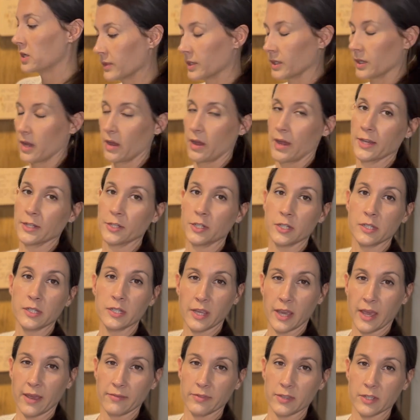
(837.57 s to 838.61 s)
Now I just
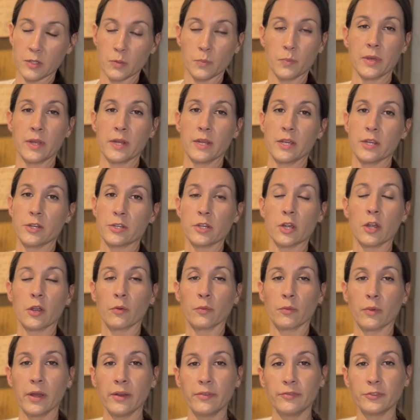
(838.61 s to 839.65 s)
gave the spinach a
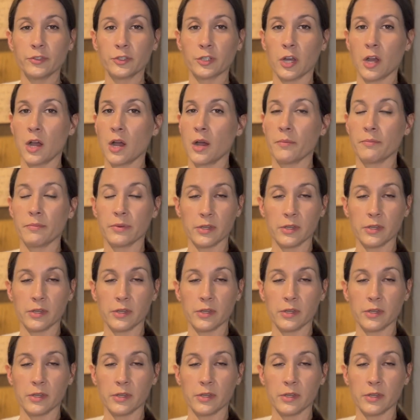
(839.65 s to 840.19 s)
rough chop.